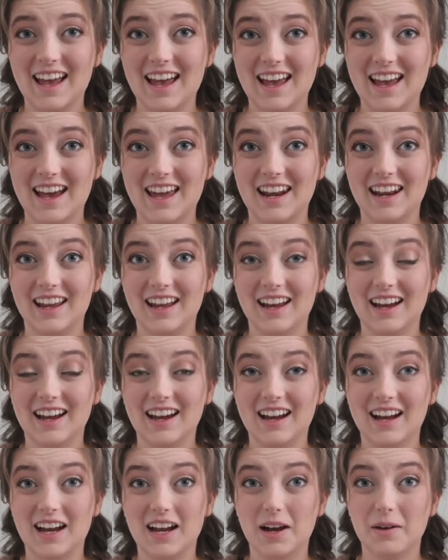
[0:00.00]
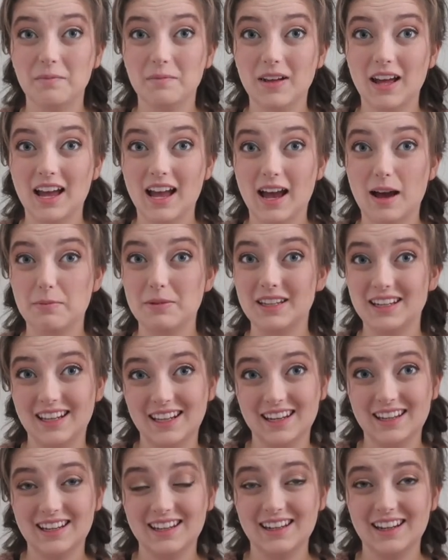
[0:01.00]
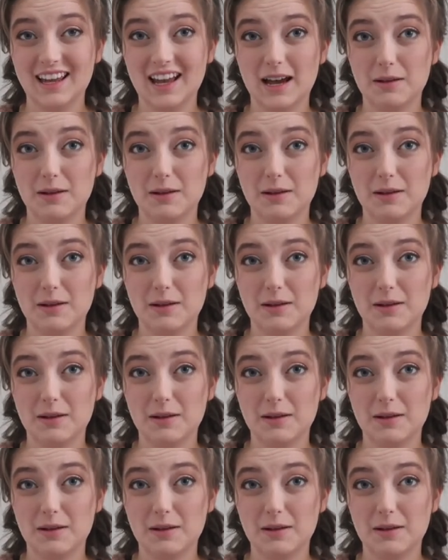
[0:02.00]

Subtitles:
and happy knitting,